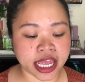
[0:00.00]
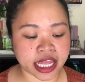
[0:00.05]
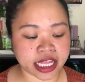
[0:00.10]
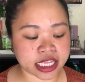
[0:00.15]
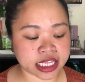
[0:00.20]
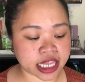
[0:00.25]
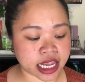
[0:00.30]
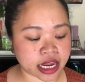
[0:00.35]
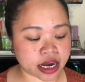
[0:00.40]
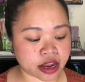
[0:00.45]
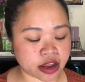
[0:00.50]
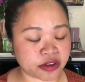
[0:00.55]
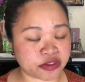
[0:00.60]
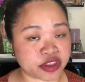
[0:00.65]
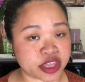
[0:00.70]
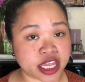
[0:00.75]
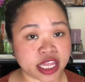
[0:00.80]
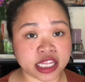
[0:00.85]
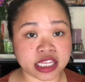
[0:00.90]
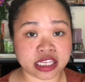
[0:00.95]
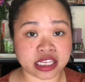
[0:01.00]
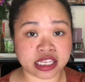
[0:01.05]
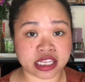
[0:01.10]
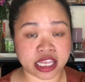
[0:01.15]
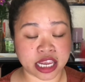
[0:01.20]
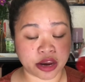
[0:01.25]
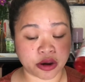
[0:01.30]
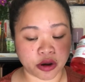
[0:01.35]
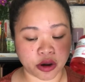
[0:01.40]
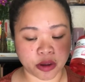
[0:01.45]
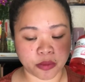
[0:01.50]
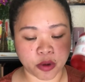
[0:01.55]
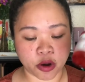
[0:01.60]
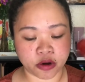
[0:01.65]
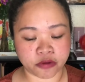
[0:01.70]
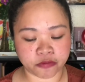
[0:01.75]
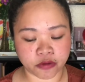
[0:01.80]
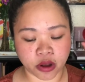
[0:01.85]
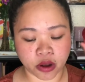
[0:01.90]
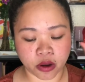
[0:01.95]
inside of this serum
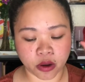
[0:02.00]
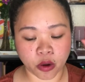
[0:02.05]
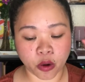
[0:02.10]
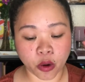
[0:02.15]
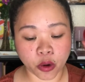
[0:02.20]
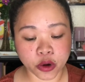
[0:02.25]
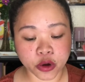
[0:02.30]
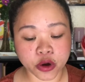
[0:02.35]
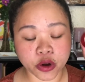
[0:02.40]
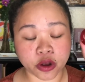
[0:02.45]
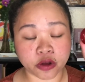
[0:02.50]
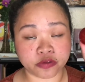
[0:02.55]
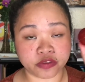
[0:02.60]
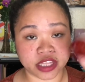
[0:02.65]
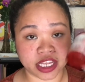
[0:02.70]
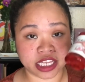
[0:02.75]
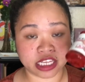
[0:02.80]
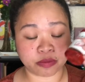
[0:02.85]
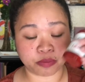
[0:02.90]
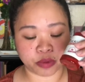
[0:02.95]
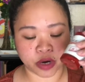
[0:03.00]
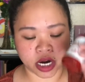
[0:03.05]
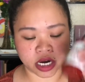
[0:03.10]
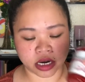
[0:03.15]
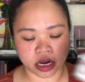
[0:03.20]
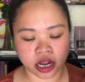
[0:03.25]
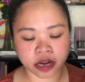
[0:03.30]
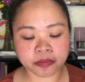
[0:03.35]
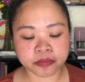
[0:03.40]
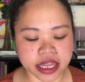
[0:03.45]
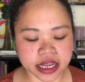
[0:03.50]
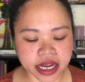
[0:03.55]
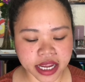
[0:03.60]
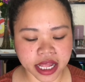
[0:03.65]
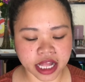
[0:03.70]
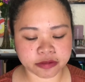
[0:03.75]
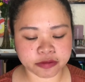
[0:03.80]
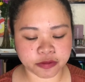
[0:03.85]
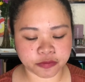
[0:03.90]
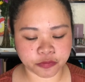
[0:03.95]
or or of this product. It
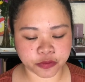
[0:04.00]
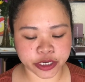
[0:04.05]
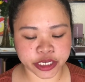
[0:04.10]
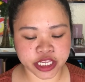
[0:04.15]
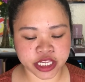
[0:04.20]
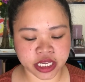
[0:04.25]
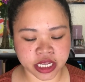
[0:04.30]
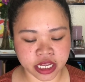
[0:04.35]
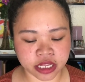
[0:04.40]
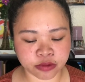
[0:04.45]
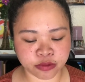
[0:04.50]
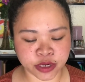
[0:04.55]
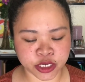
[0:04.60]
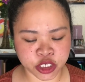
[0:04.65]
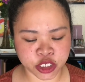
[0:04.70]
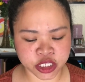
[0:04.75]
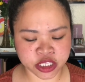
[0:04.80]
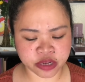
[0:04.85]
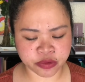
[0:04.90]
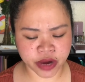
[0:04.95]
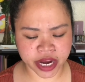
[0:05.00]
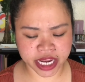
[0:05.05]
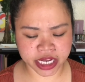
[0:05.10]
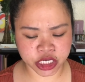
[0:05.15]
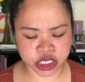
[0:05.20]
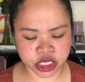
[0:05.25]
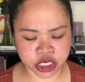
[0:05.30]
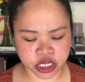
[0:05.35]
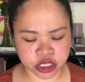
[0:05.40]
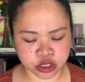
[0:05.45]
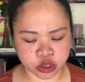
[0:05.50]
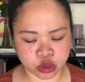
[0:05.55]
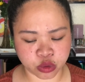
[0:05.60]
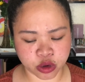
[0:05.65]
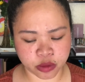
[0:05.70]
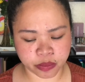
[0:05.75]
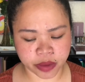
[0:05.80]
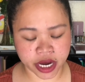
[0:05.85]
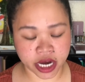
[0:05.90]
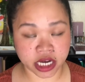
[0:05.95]
helps for skin regeneration to
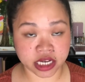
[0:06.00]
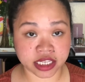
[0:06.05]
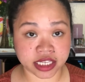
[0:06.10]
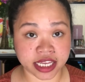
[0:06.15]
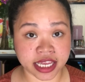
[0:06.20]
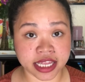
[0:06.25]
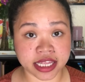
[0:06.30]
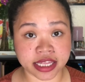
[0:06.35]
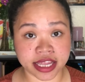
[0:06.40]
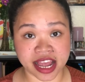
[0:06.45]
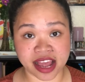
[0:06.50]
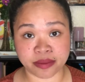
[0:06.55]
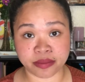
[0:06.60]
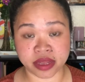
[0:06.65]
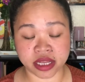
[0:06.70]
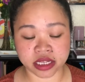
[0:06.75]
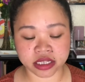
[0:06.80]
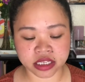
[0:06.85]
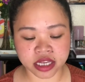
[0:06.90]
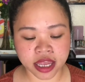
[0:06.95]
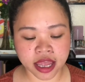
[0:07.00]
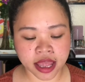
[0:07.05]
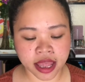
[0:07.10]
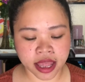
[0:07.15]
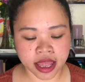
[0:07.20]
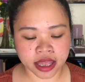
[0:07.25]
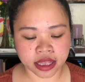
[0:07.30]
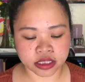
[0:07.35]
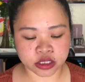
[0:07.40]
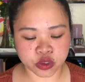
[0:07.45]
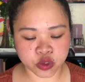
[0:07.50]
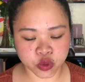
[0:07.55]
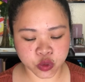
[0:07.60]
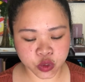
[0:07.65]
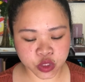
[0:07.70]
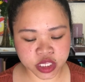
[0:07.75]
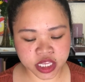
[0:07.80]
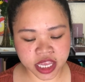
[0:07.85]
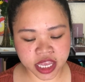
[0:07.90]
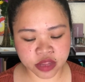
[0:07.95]
repair skin damage
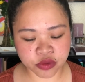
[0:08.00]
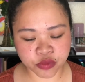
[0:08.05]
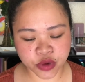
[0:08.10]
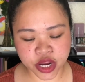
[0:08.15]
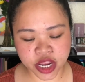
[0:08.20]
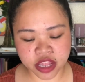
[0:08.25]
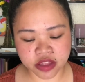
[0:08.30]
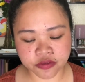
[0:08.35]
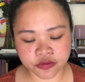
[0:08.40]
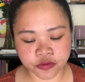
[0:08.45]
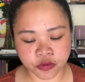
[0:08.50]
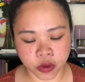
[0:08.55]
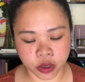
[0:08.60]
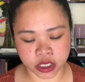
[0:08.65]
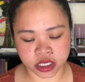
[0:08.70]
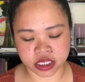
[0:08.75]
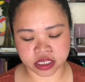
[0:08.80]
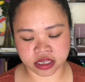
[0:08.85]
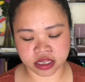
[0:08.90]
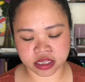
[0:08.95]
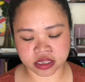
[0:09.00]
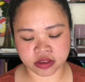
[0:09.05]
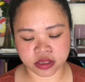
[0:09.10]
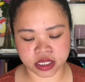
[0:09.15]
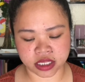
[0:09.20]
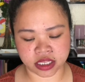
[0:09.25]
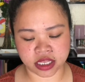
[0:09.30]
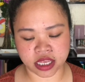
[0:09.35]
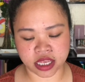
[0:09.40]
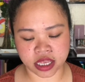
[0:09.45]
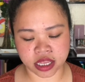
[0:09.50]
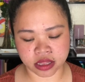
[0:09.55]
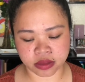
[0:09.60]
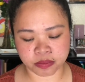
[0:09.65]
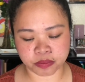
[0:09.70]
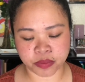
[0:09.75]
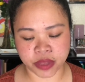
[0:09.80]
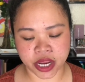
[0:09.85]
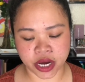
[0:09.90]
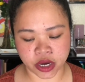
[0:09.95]
suits and reinforces
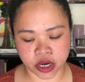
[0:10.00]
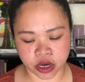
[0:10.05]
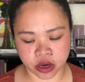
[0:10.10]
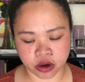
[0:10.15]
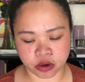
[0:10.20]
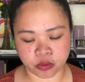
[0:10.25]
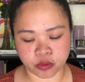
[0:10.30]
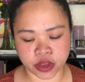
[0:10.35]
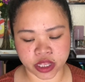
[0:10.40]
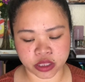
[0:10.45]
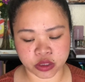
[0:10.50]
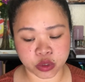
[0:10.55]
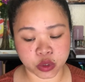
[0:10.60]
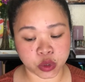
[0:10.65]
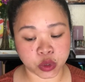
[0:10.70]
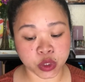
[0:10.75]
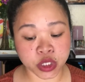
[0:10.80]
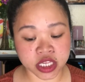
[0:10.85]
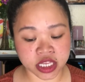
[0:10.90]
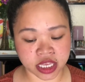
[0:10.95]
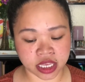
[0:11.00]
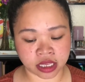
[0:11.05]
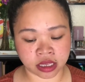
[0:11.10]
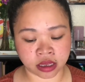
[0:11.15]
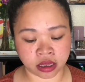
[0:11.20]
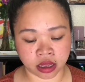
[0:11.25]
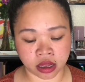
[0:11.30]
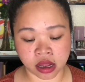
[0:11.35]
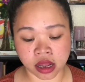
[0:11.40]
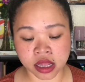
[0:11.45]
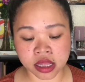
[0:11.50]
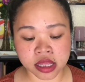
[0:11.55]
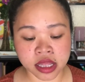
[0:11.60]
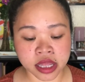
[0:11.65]
skin barrier with Truecica,